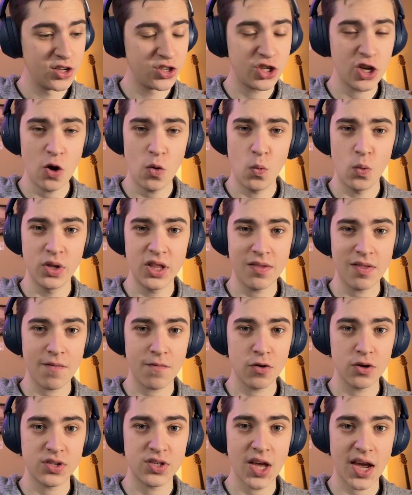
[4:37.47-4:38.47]
So we'll leave that
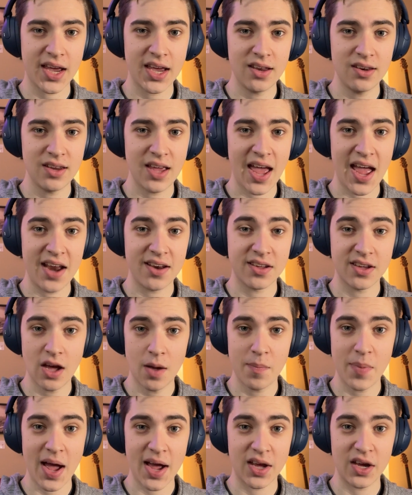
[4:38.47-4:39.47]
for a second and
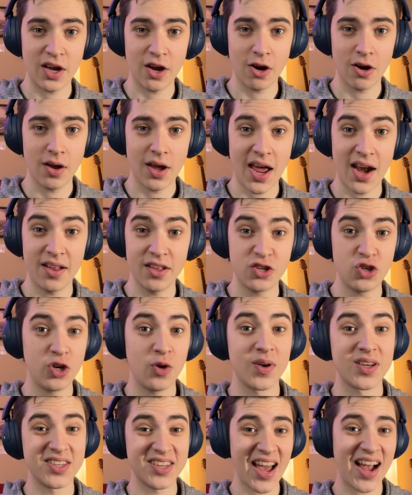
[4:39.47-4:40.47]
come back here, and I'll let you
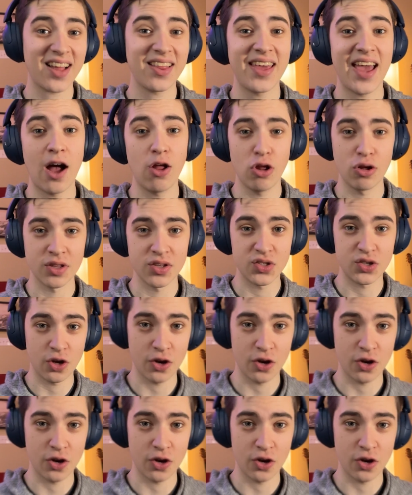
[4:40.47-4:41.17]
know exactly how long this